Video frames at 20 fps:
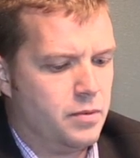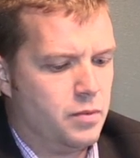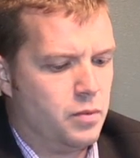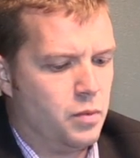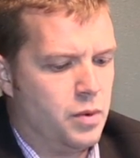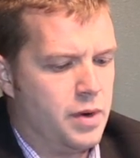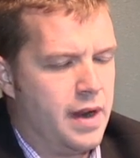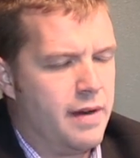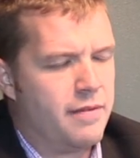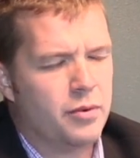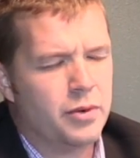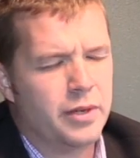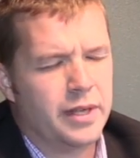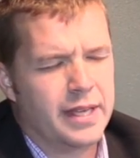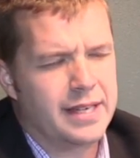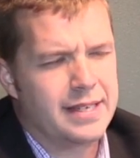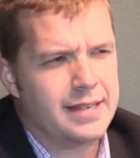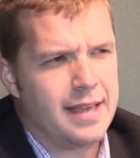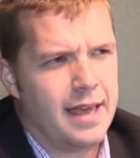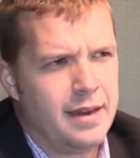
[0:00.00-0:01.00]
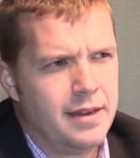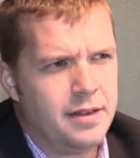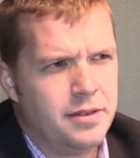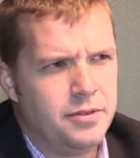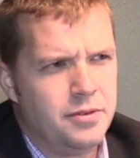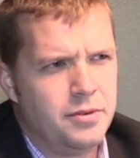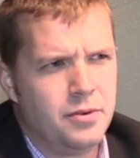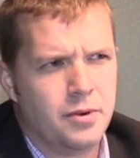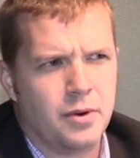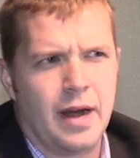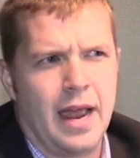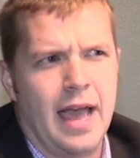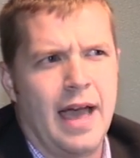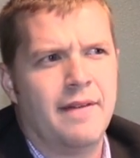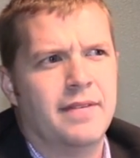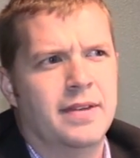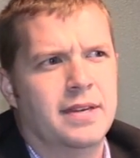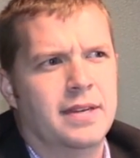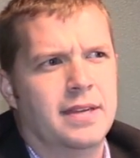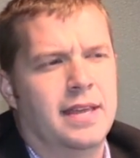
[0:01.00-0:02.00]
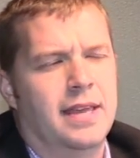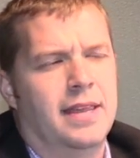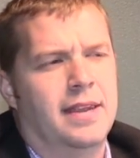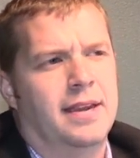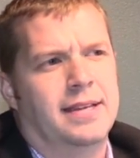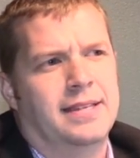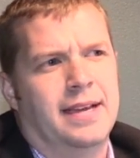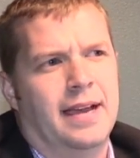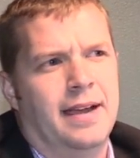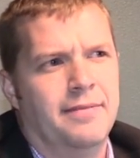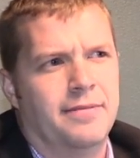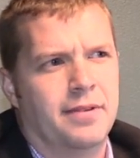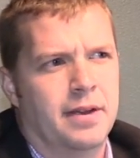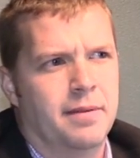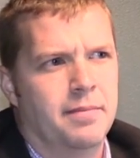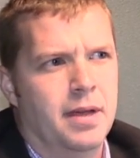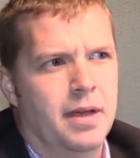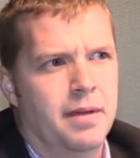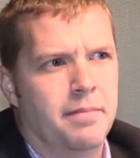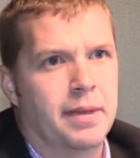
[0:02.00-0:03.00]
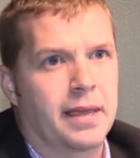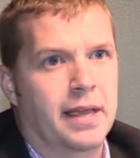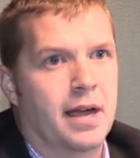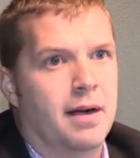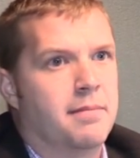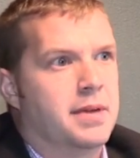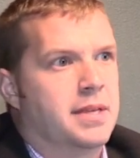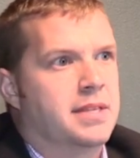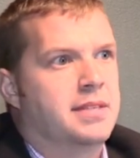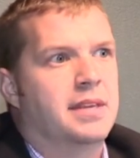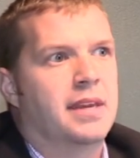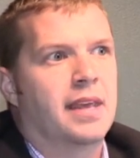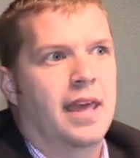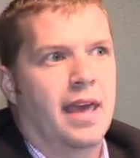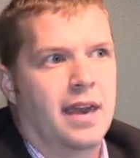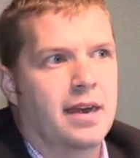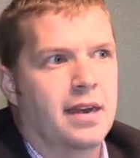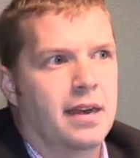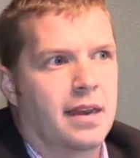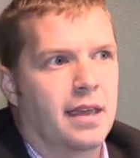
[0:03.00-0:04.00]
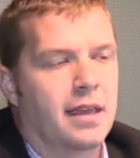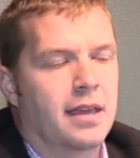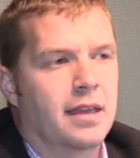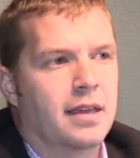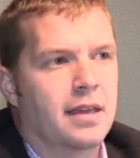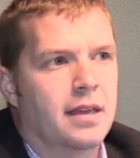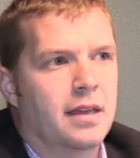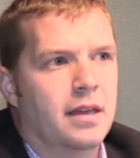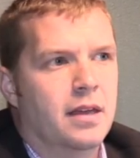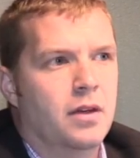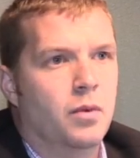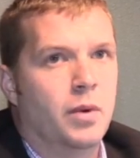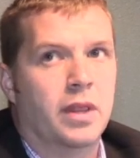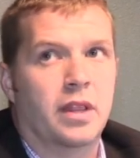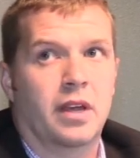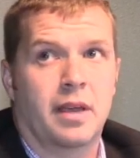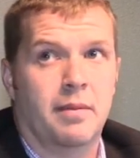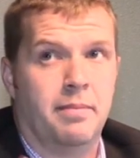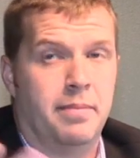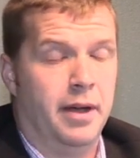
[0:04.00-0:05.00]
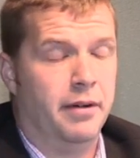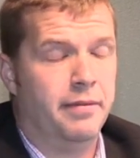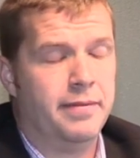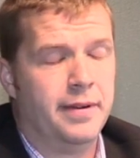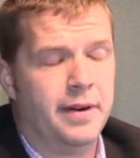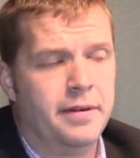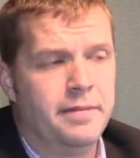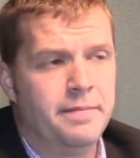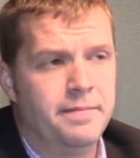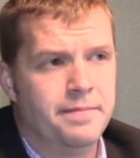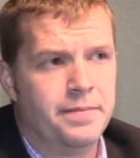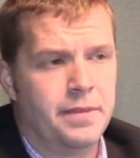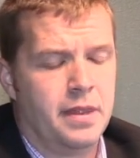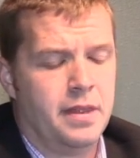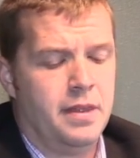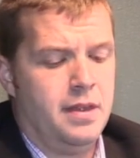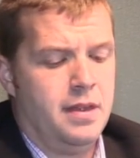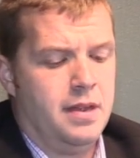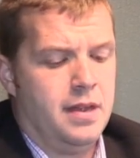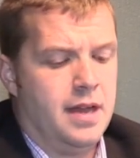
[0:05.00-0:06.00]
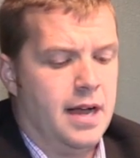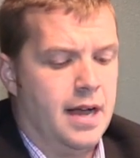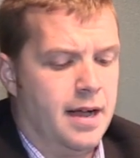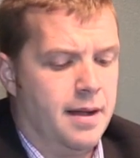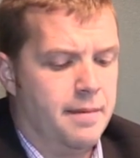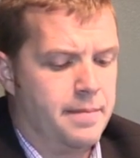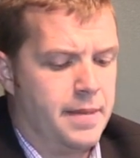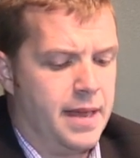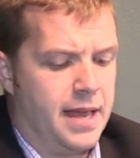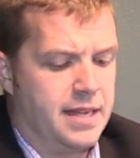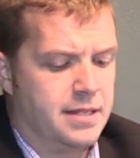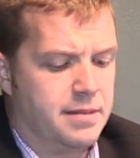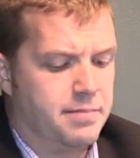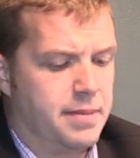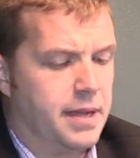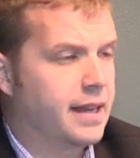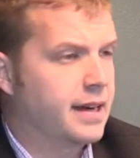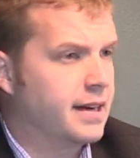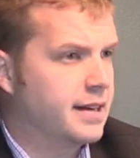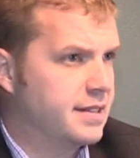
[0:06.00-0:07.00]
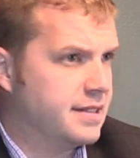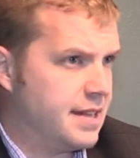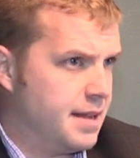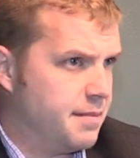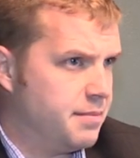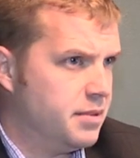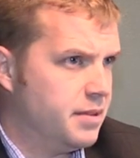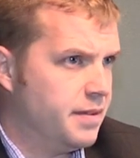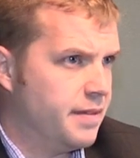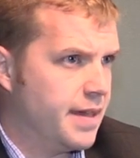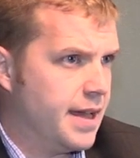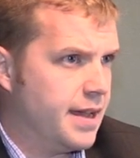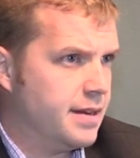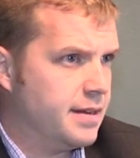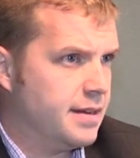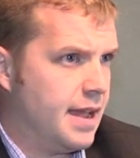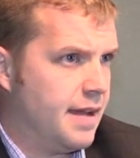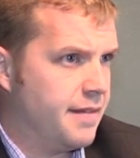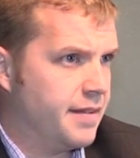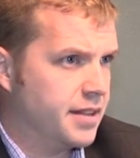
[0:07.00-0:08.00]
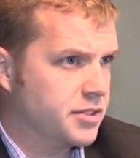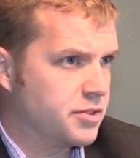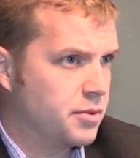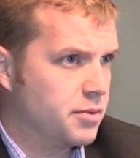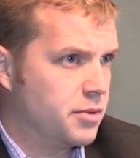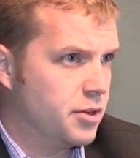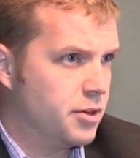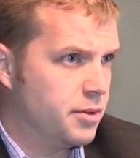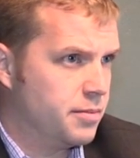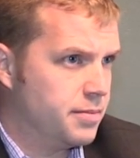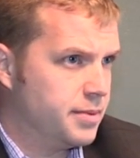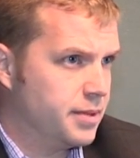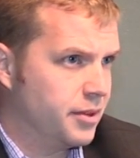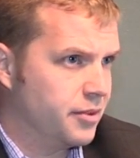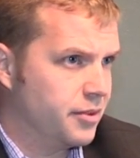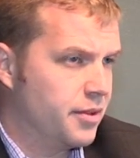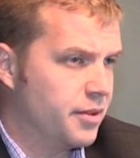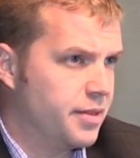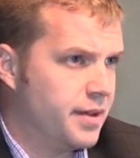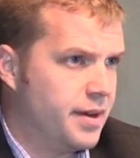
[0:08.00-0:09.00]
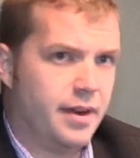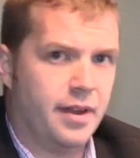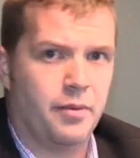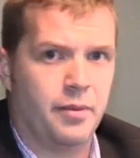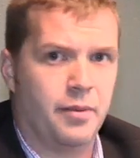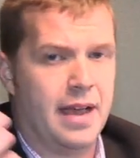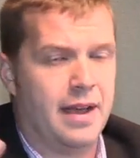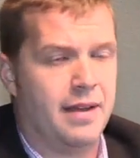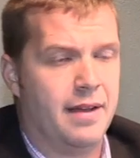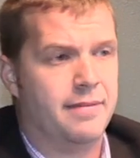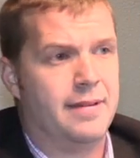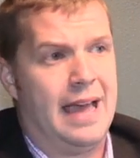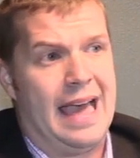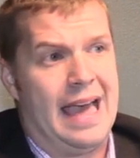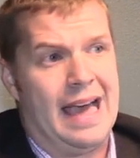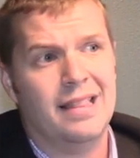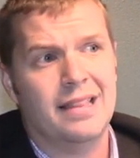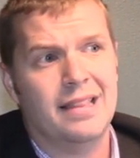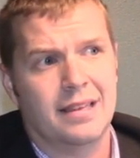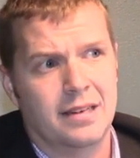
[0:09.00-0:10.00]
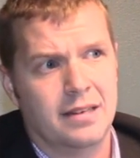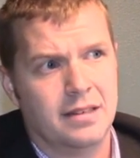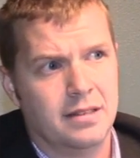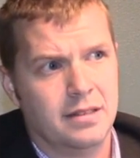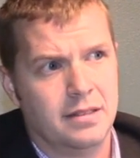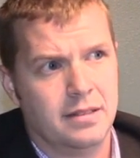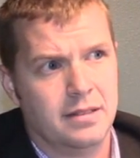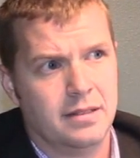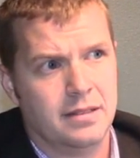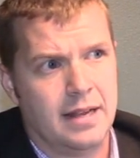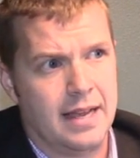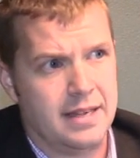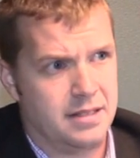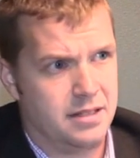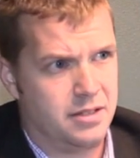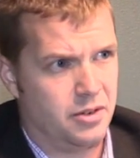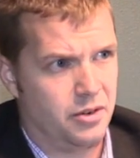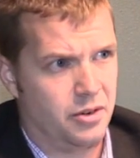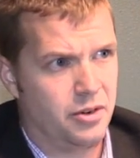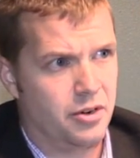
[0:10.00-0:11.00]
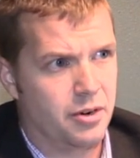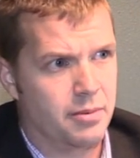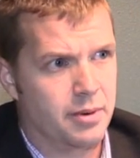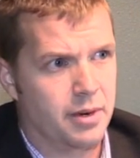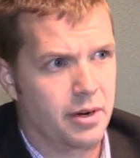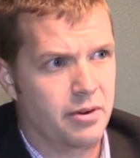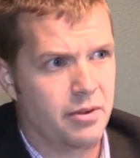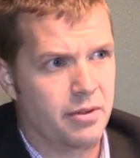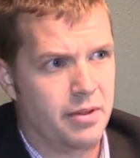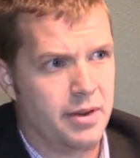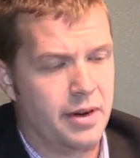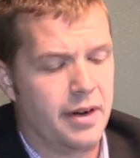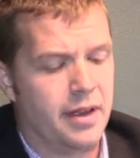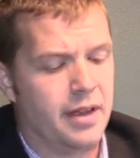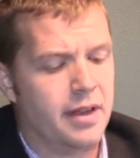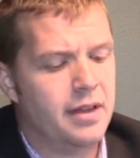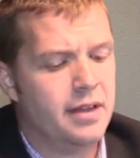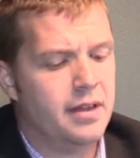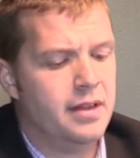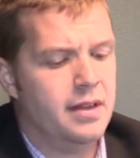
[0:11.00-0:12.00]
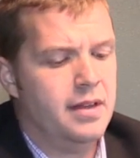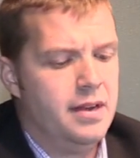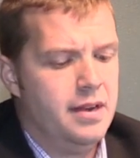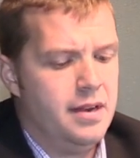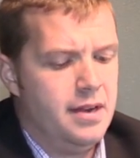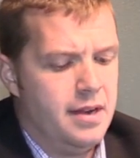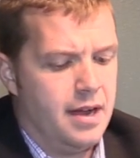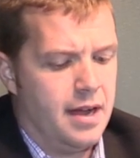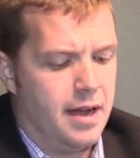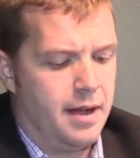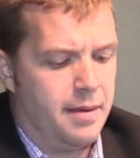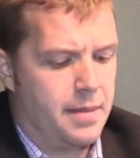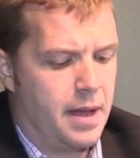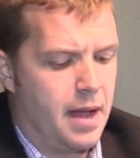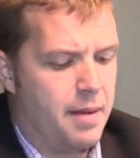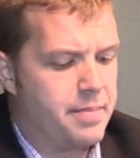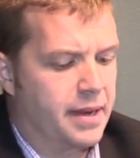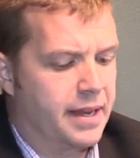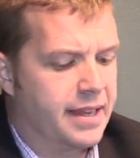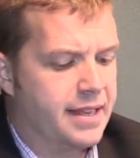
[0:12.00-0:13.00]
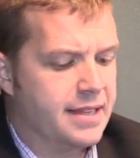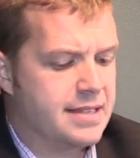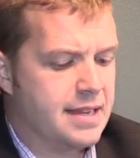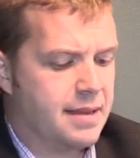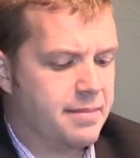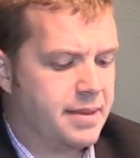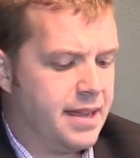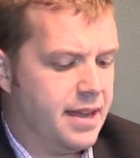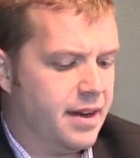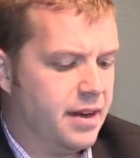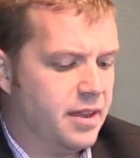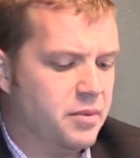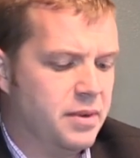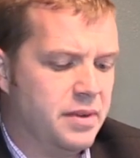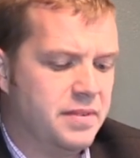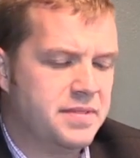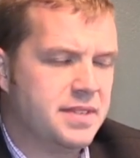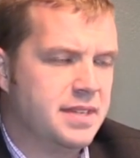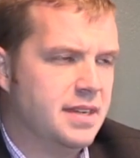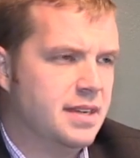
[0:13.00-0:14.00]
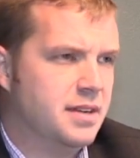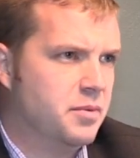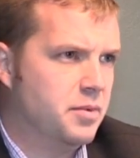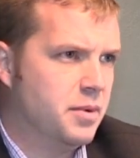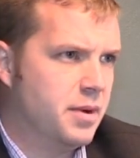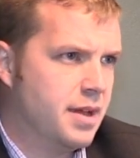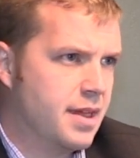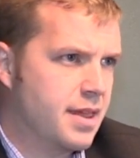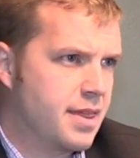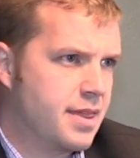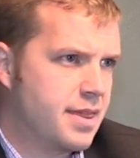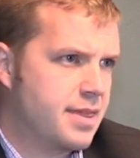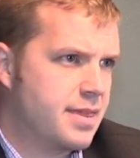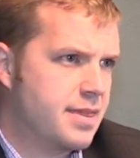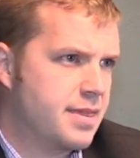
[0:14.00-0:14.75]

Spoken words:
were never really intended to or haven't in a time frame become a city entity. We look at Belfair as being an example of that, having its own urban growth area. We have Allen has its own urban growth area. Up in Kitsap County, we've seen it with